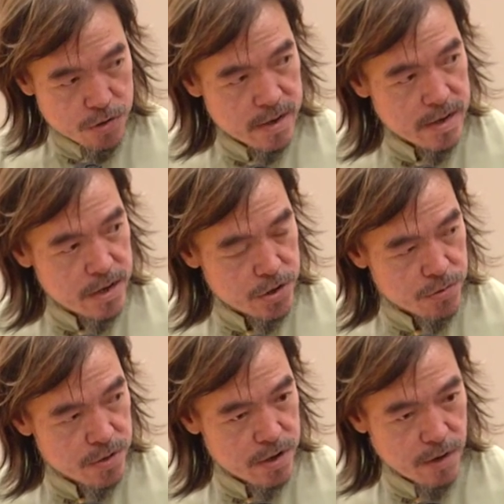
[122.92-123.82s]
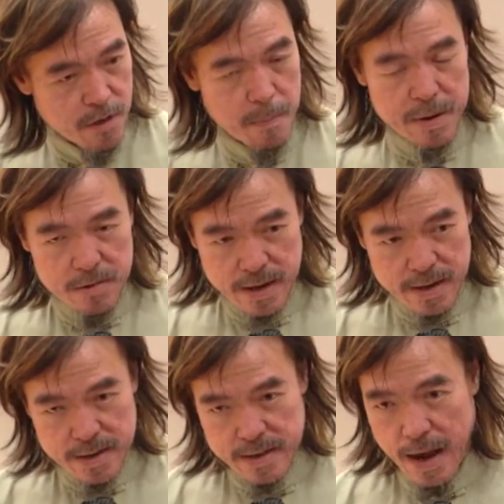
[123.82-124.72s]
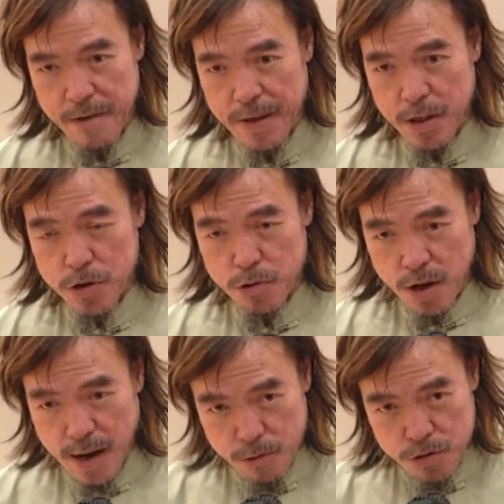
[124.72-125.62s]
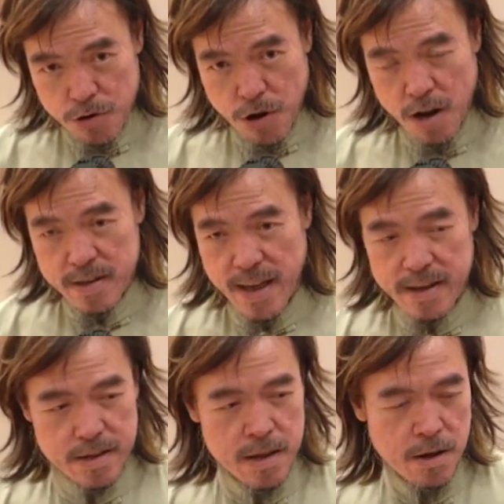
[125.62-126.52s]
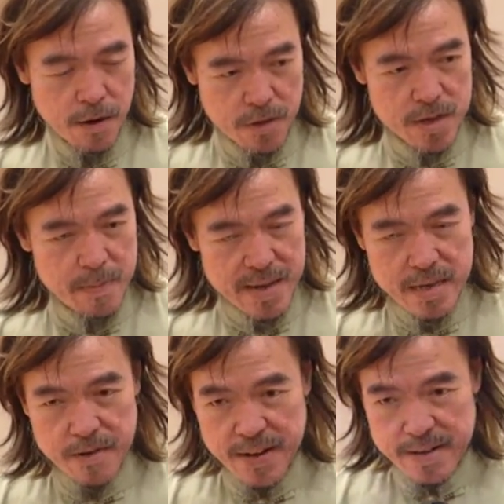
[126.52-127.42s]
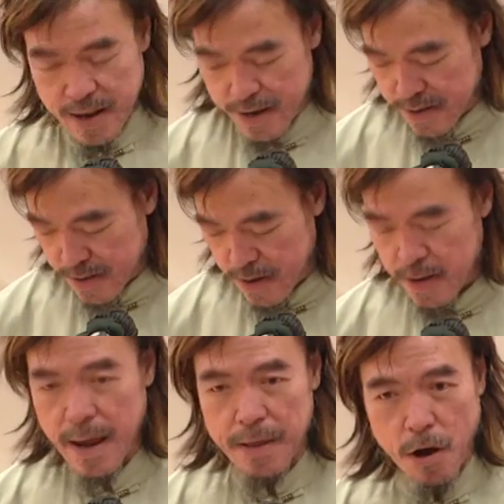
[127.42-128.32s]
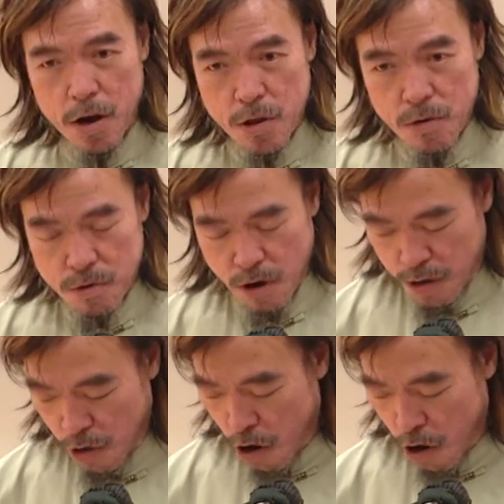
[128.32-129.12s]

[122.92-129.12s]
to the issues of the building itself and also the cultural context of the specific sites and also uh,